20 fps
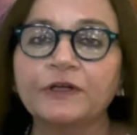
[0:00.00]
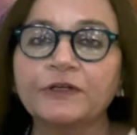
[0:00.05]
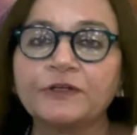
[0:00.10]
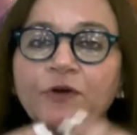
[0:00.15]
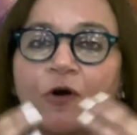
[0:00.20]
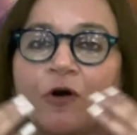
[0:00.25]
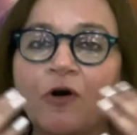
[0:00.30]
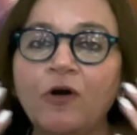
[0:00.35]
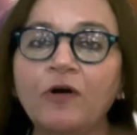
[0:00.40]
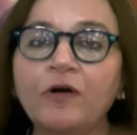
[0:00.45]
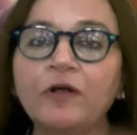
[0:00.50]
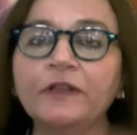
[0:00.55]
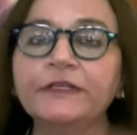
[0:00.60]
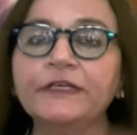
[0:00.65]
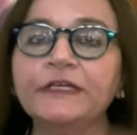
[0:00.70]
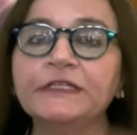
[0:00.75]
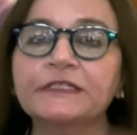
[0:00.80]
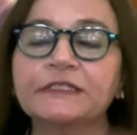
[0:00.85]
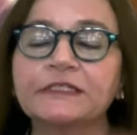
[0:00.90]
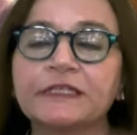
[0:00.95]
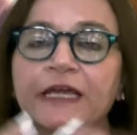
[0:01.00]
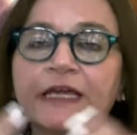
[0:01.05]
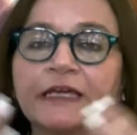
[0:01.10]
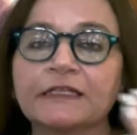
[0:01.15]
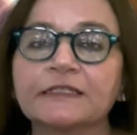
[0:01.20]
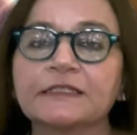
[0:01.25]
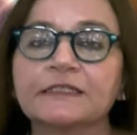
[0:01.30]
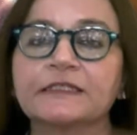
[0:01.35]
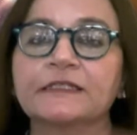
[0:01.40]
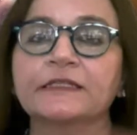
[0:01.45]
all these
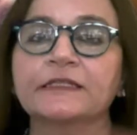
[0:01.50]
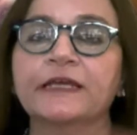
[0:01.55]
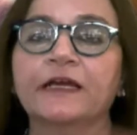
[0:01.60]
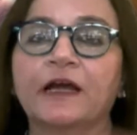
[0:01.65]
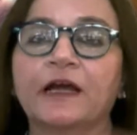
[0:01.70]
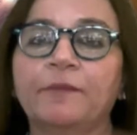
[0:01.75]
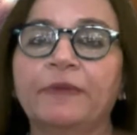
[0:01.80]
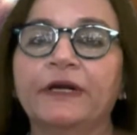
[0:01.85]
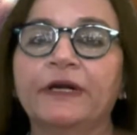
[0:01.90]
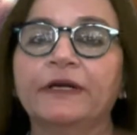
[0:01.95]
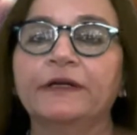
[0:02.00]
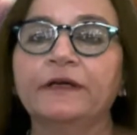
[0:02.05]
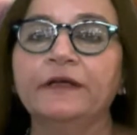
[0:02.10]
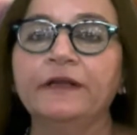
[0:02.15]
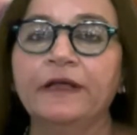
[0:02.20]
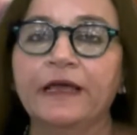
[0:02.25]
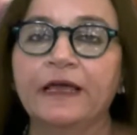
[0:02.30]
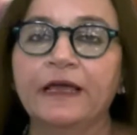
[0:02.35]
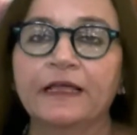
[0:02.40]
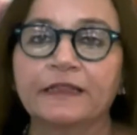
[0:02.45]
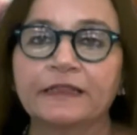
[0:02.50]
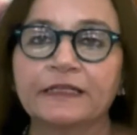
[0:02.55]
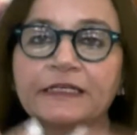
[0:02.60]
things, they come under the